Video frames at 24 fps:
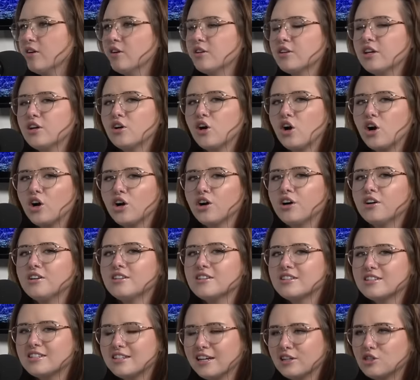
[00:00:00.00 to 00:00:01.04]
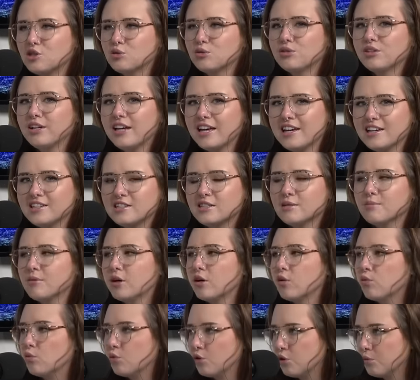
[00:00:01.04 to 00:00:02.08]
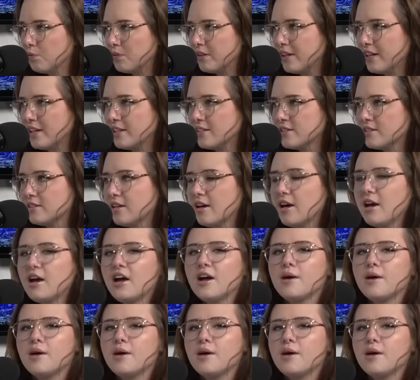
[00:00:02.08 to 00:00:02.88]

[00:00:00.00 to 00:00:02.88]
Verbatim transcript: There are sexual ASMR role plays.